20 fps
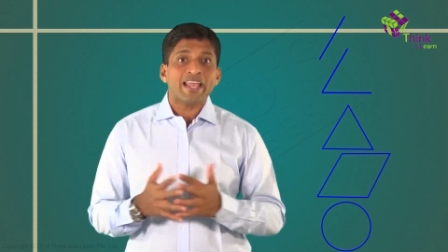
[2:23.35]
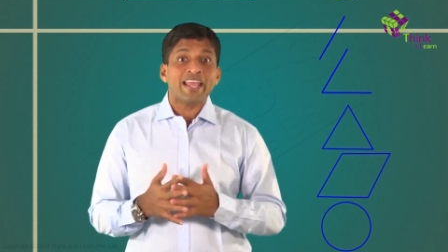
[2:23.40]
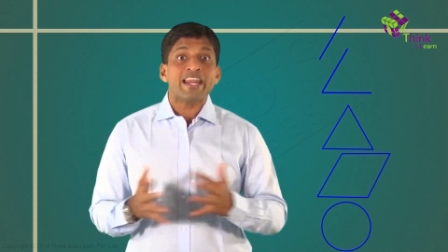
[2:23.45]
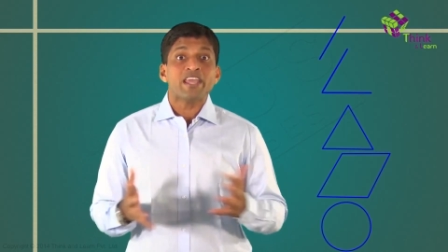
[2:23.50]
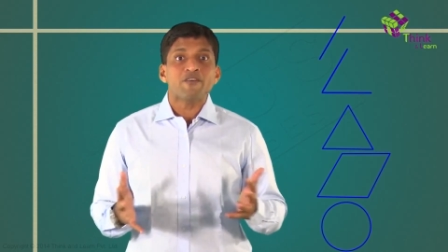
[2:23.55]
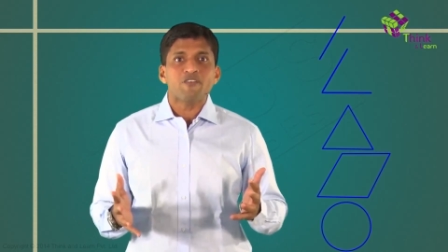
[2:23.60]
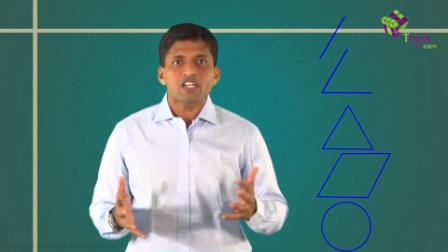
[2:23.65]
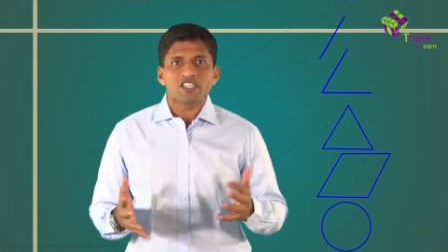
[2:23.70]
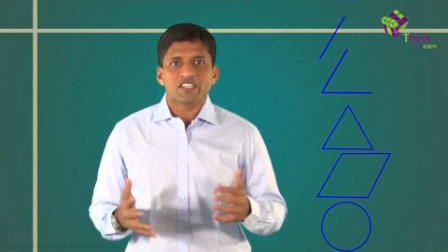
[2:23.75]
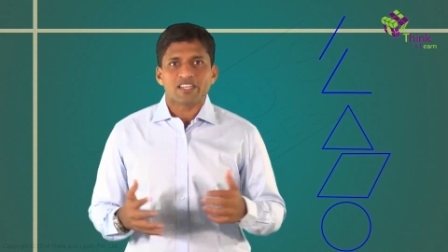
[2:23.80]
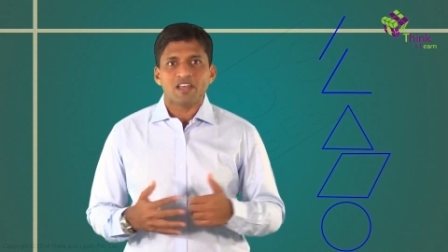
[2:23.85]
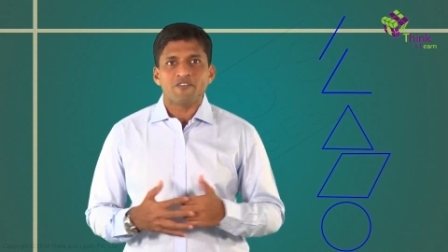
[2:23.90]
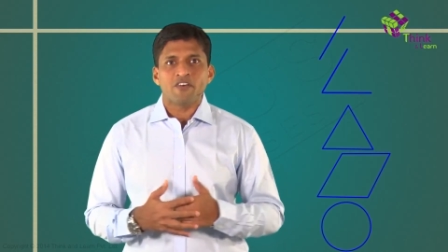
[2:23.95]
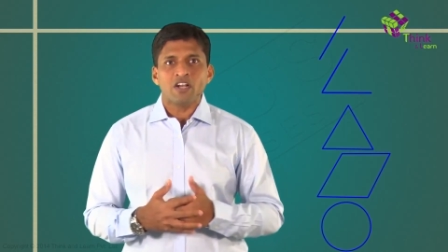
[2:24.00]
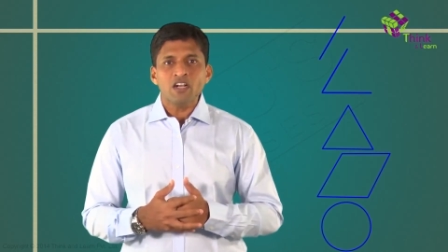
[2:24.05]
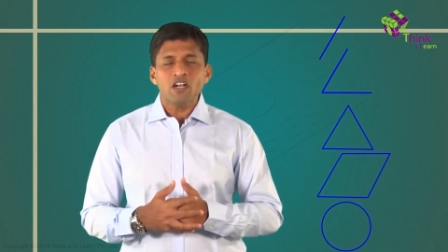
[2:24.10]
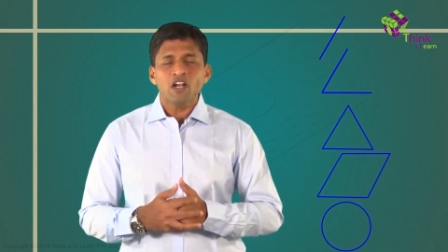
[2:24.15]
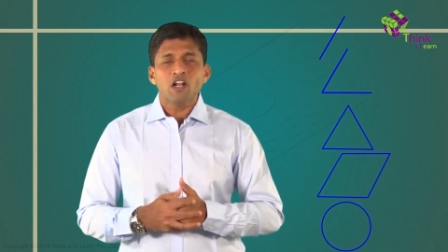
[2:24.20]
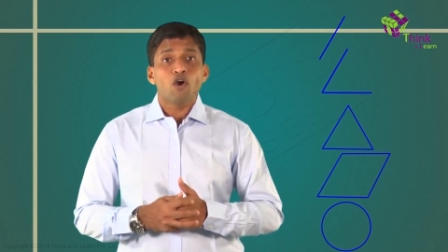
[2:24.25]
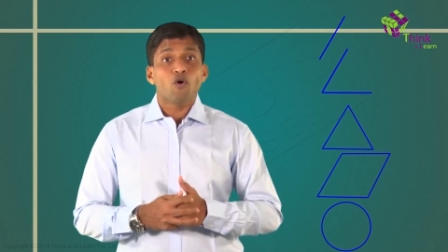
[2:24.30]
anyone's
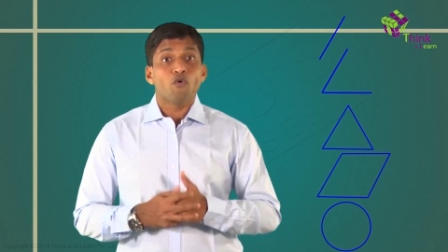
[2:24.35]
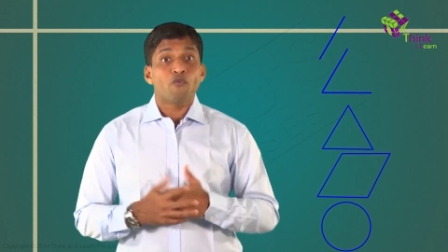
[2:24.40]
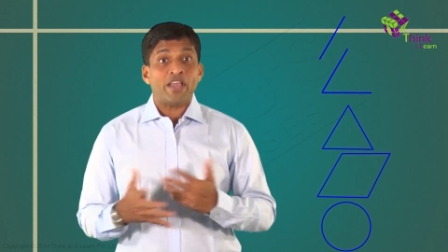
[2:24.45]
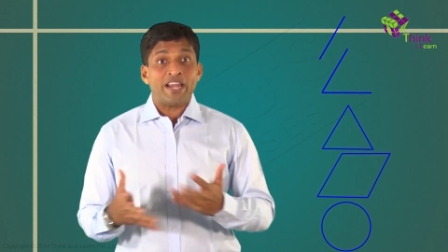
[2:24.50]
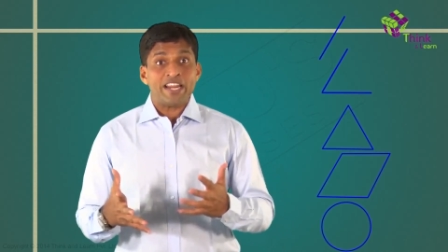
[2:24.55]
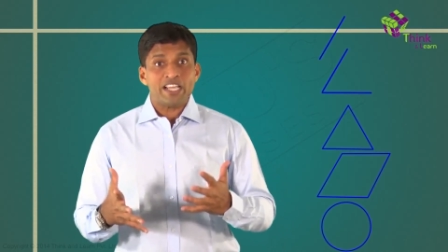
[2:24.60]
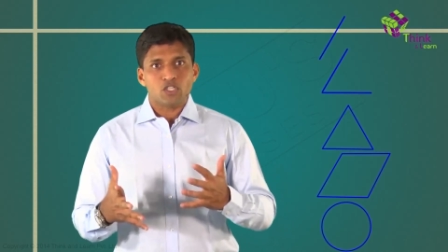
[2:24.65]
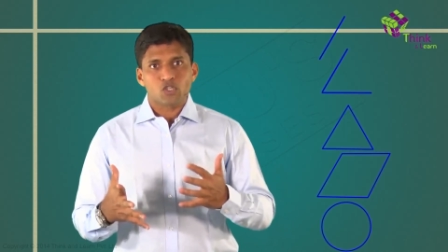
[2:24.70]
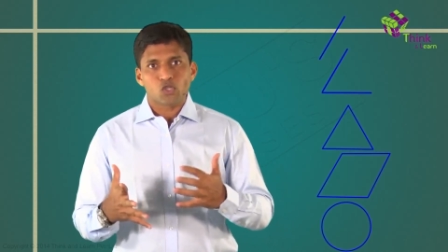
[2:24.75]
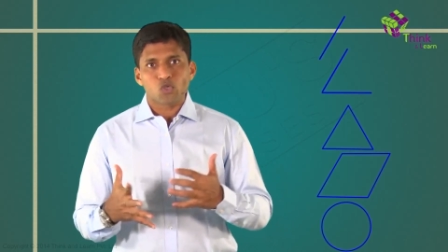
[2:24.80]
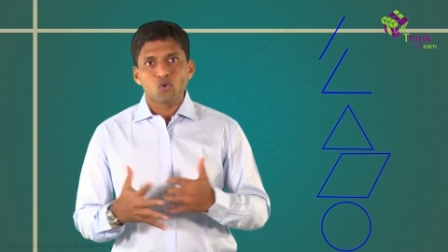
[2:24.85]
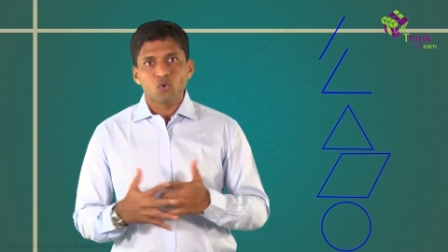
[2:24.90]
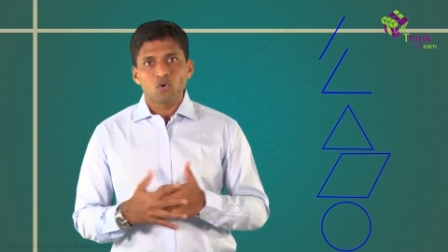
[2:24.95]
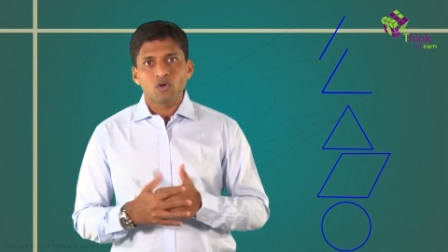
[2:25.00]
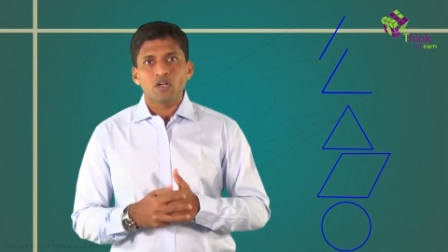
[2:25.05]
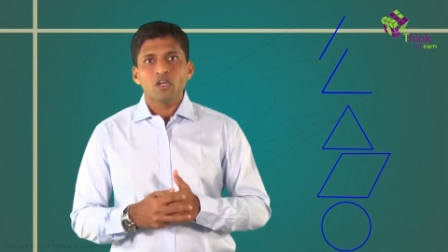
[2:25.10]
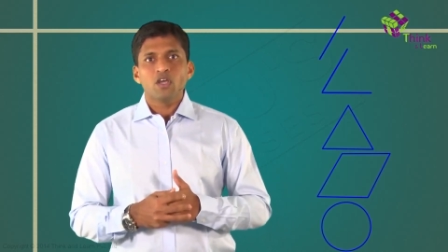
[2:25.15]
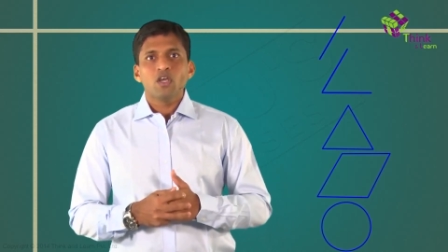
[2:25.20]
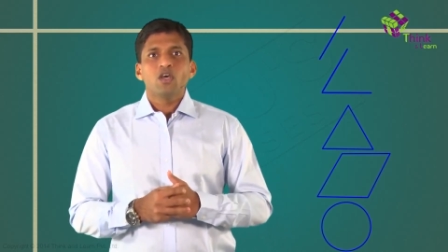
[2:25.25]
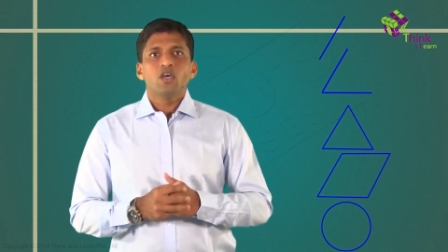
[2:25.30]
level very
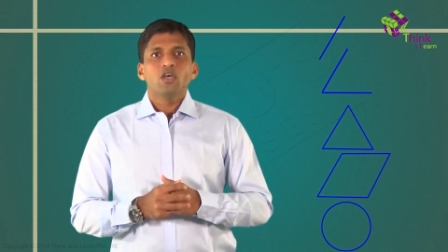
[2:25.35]
soon.